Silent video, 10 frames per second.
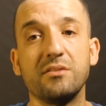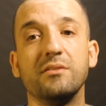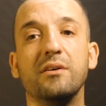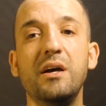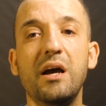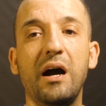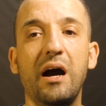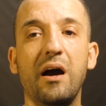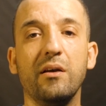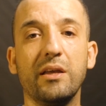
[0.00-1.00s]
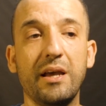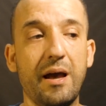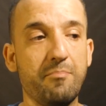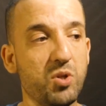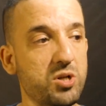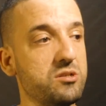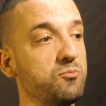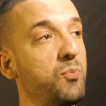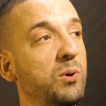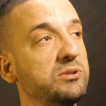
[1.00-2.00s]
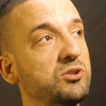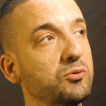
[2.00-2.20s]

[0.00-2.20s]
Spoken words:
so I am not supposed